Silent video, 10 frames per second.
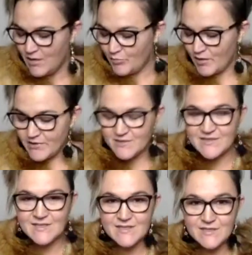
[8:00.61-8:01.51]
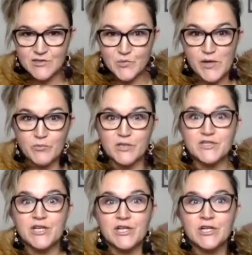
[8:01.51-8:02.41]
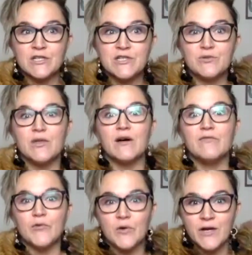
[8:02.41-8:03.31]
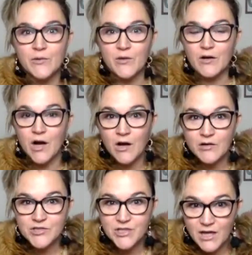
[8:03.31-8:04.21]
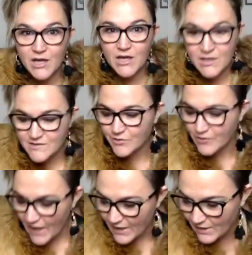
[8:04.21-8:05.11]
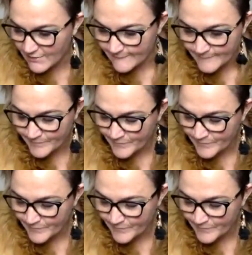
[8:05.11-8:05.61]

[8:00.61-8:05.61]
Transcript: Brothers and sisters, we return to the void where all shit is created.